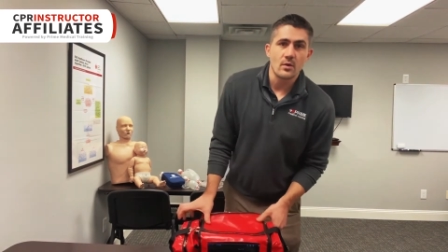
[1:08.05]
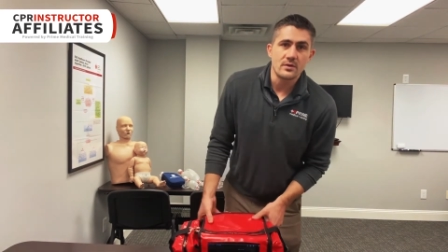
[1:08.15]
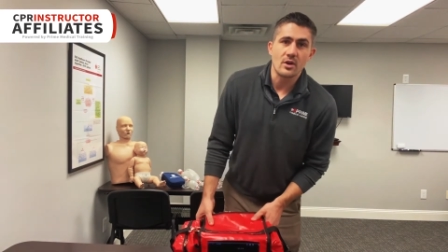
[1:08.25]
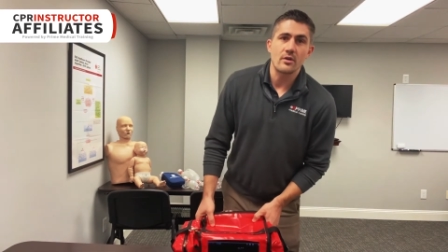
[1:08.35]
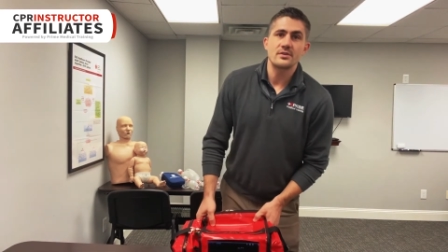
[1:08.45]

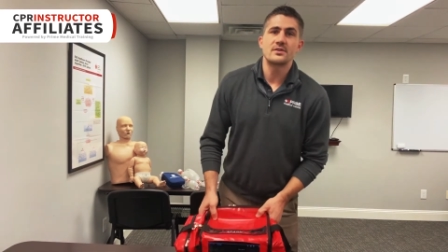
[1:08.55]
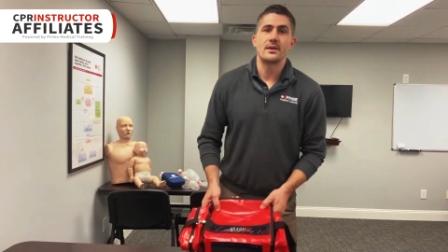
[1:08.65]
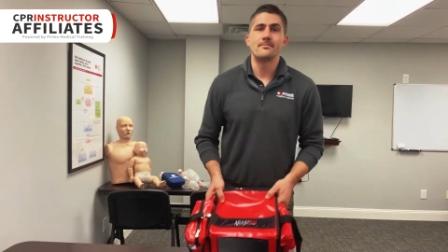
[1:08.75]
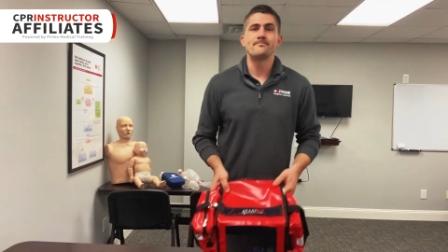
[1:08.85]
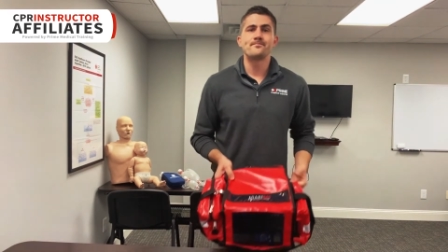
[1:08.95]
Dart
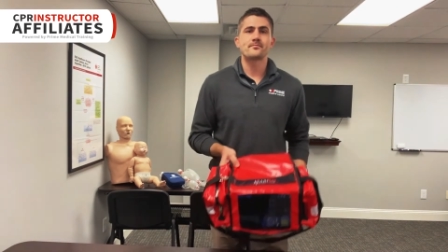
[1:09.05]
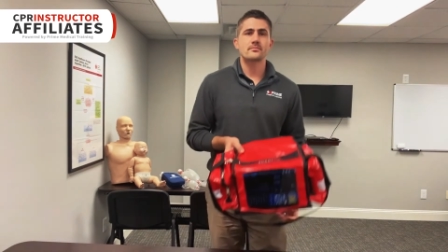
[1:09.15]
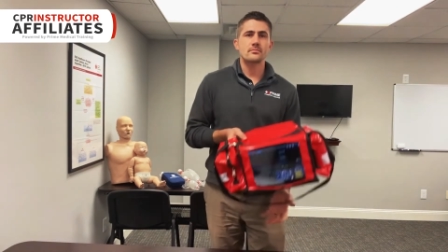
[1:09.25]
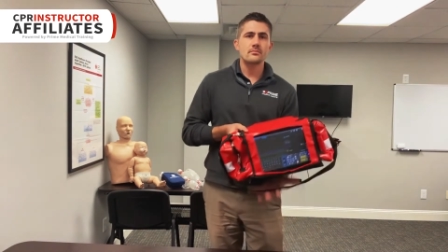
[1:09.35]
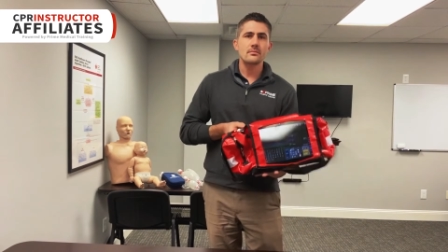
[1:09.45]
Sim
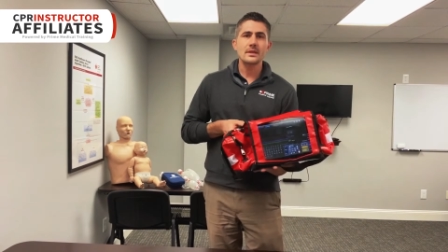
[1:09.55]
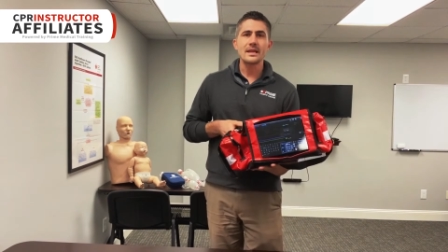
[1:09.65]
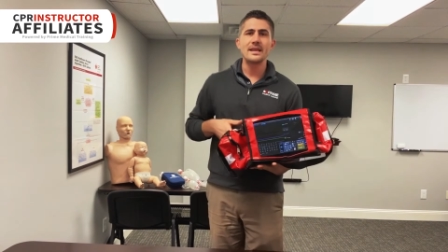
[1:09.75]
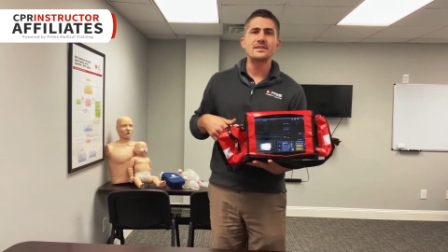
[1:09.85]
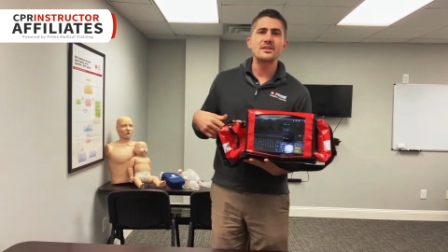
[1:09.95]

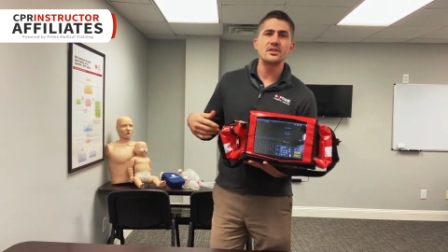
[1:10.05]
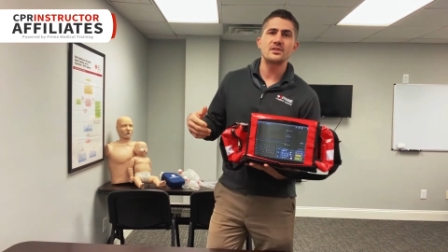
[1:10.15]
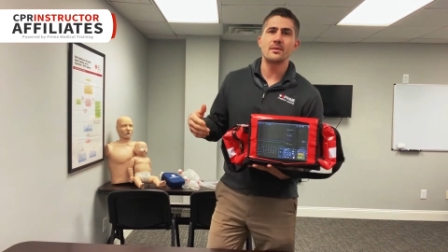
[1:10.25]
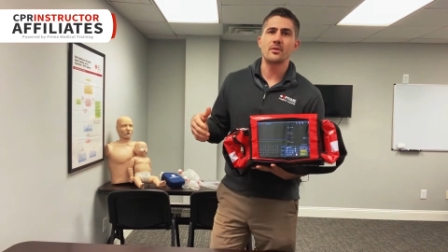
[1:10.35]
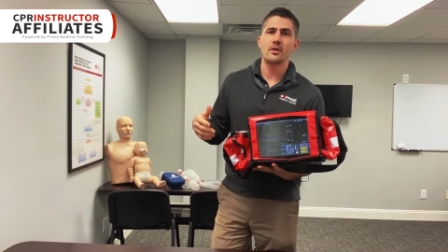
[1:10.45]
ECG
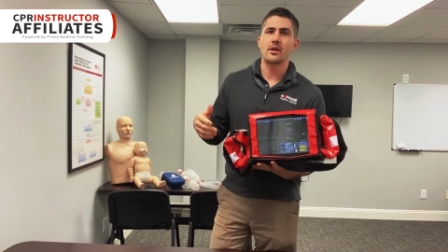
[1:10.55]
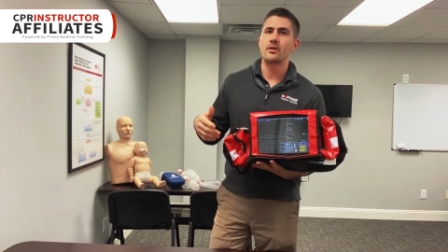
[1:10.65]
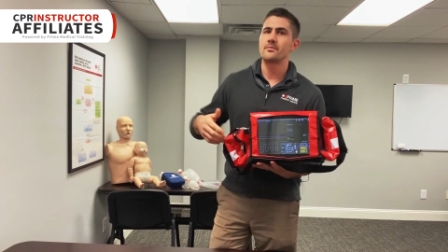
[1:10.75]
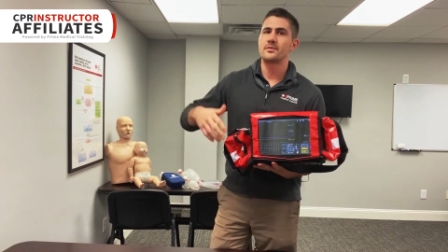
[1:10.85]
simulator.